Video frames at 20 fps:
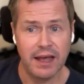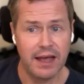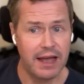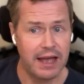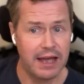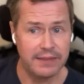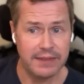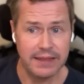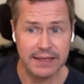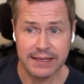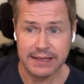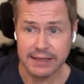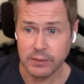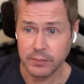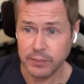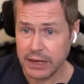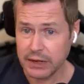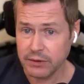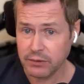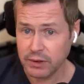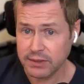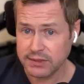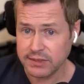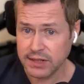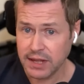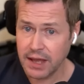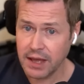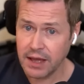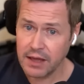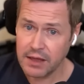and they get a pay rise,
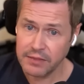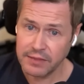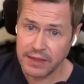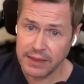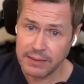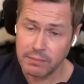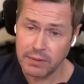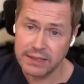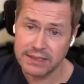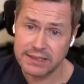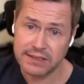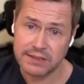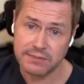they might